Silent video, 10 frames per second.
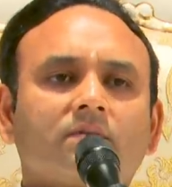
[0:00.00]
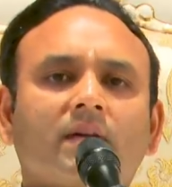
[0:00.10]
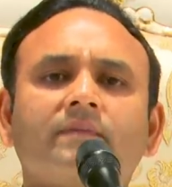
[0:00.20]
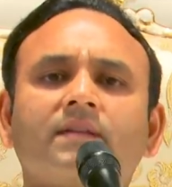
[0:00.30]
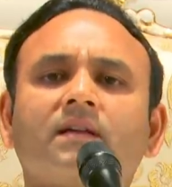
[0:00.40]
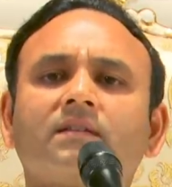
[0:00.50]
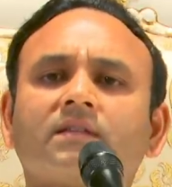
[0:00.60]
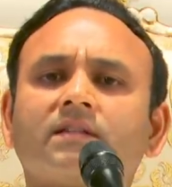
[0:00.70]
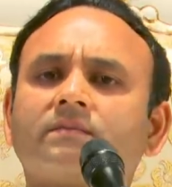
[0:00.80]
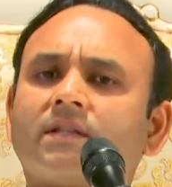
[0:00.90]
So, why
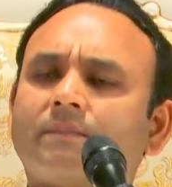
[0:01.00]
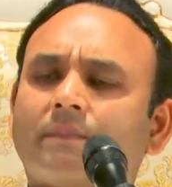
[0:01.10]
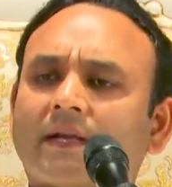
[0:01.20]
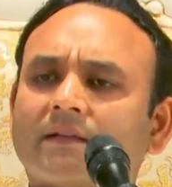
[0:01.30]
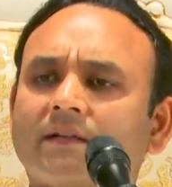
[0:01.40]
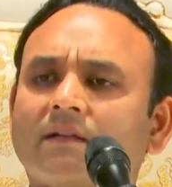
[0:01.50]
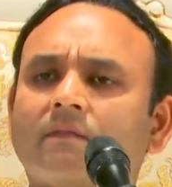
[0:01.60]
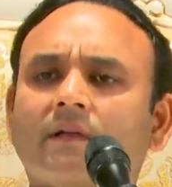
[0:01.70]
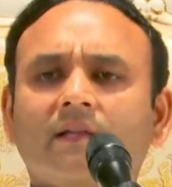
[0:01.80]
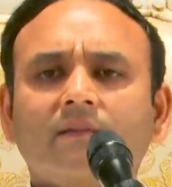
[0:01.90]
Vedanta is very
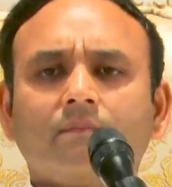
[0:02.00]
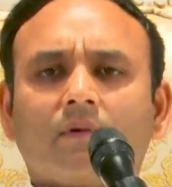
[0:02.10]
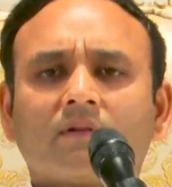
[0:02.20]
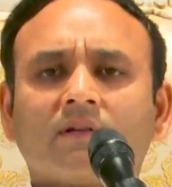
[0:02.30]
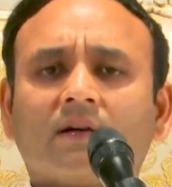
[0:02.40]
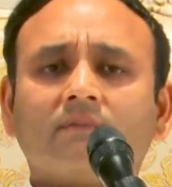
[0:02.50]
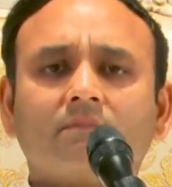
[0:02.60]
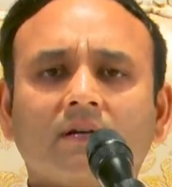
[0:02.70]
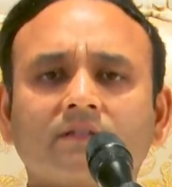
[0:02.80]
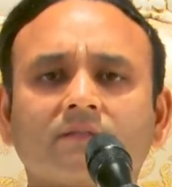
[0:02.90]
practical, very important, a
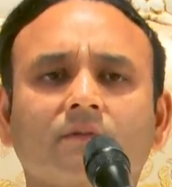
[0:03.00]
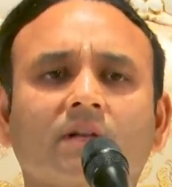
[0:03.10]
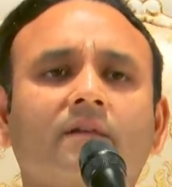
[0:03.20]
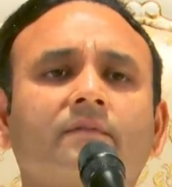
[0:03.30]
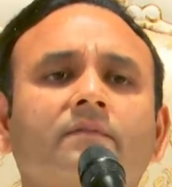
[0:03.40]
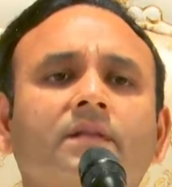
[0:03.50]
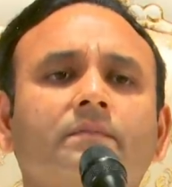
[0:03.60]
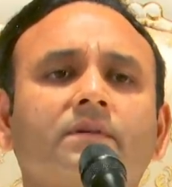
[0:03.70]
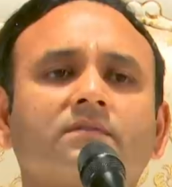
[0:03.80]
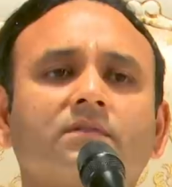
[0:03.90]
must for every
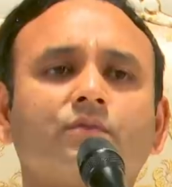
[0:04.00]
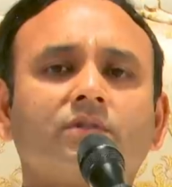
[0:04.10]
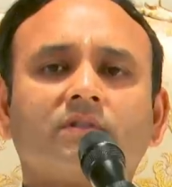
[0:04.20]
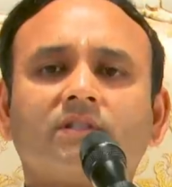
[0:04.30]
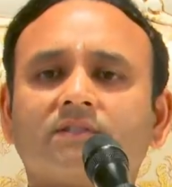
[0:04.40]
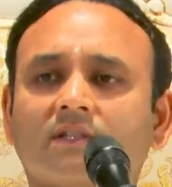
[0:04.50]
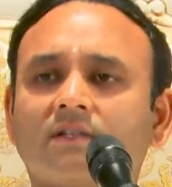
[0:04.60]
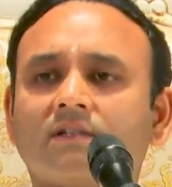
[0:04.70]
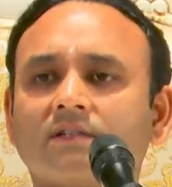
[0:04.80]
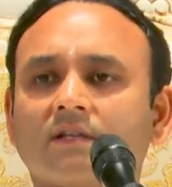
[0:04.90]
person who is on this
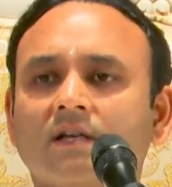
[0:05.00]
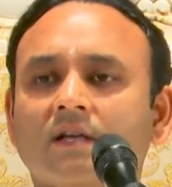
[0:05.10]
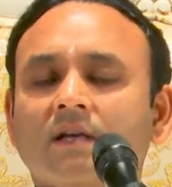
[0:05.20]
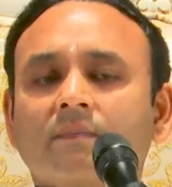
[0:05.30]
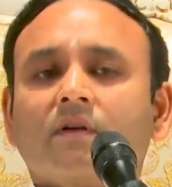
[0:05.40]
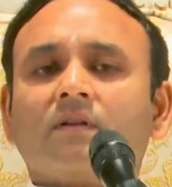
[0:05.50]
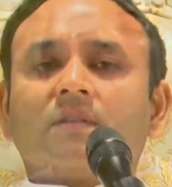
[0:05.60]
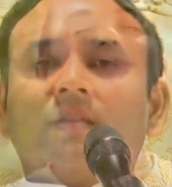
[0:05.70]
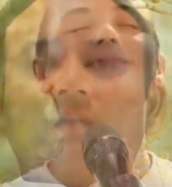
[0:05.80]
earth, because